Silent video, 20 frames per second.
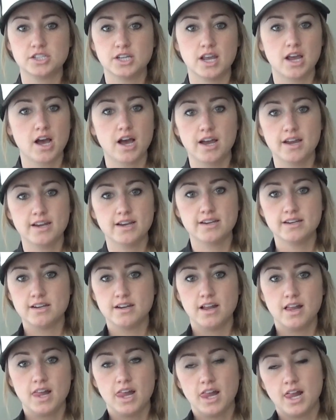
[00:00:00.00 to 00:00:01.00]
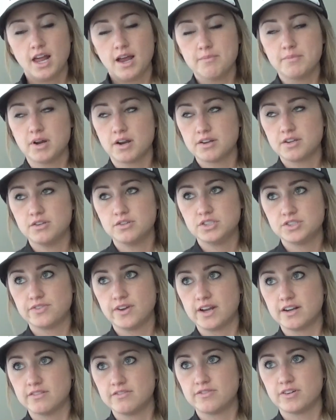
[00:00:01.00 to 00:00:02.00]
Like, I'm not a huge
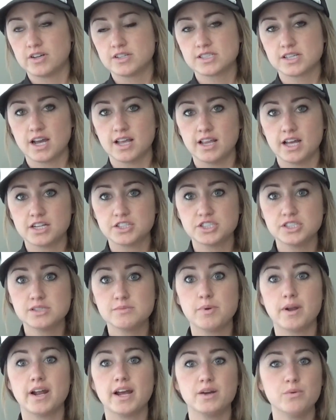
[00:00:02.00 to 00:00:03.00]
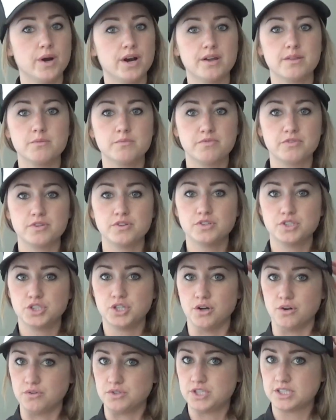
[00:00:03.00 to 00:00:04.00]
fan of false eyelashes, but I wear them for the
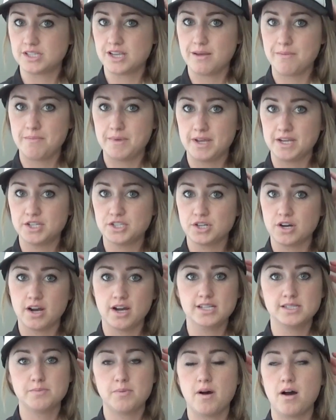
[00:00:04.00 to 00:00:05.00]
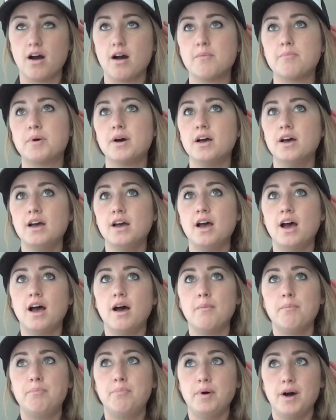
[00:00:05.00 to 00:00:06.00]
show. It makes your eyes pop,
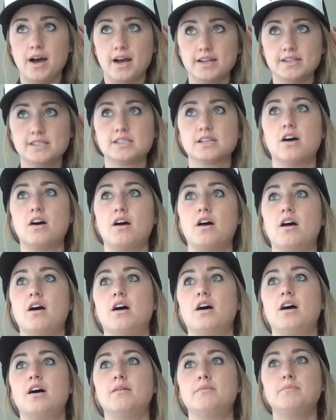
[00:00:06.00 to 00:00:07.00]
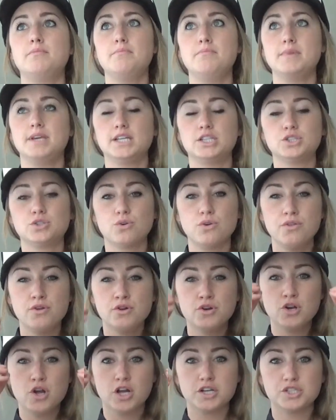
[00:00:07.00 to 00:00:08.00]
but make sure
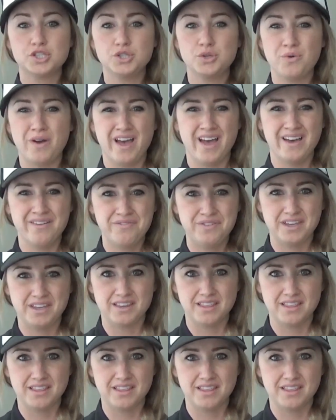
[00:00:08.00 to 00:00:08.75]
they're not too heavy.